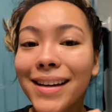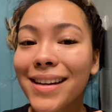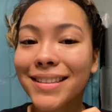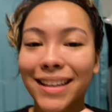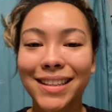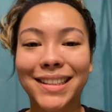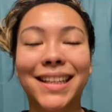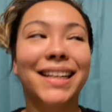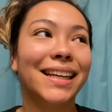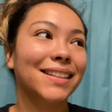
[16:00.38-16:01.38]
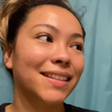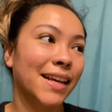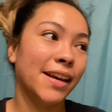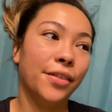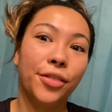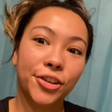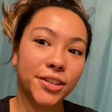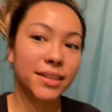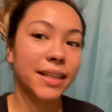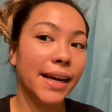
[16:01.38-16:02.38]
guys, it is the next day,
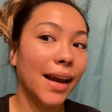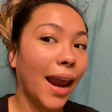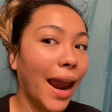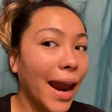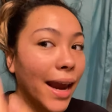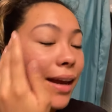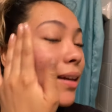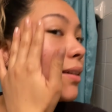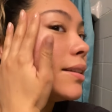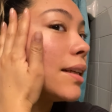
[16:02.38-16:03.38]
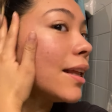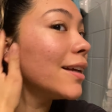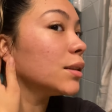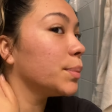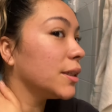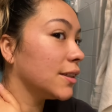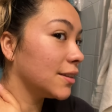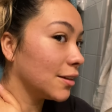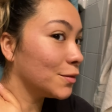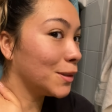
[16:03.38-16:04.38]
Thursday, and the last piece
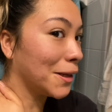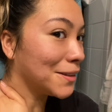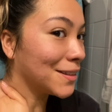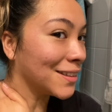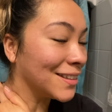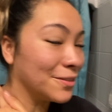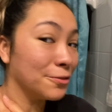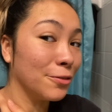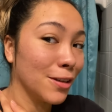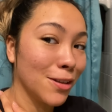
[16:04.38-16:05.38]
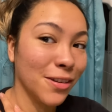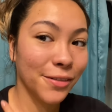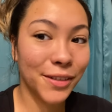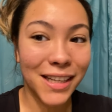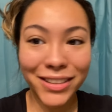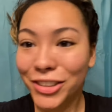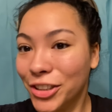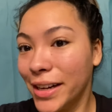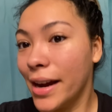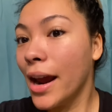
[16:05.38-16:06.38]
of dead skin fell off
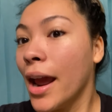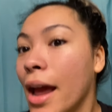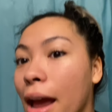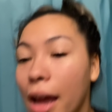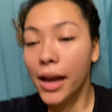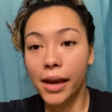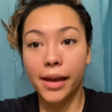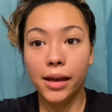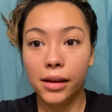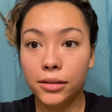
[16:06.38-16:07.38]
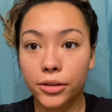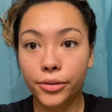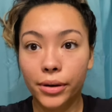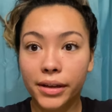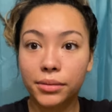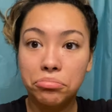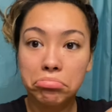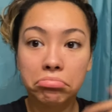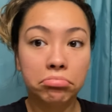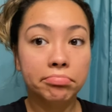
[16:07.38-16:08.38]
yesterday. So I am
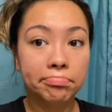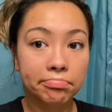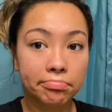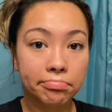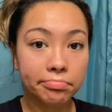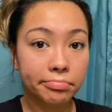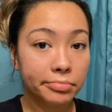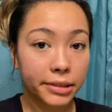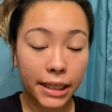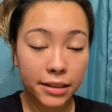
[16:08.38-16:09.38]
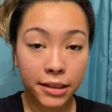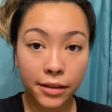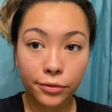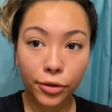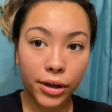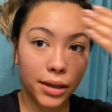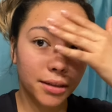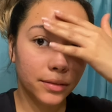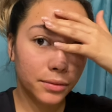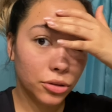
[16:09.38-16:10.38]
dead skin free and
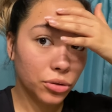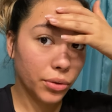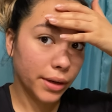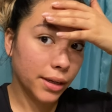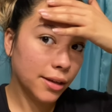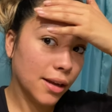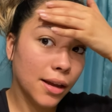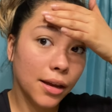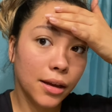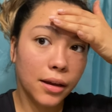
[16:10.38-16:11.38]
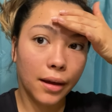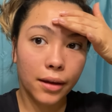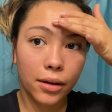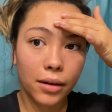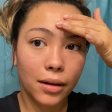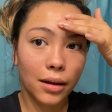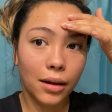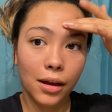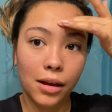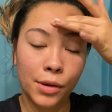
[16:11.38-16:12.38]
it feels great.
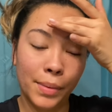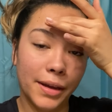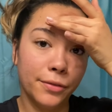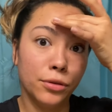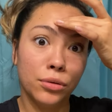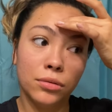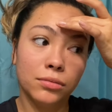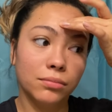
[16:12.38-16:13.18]
I feel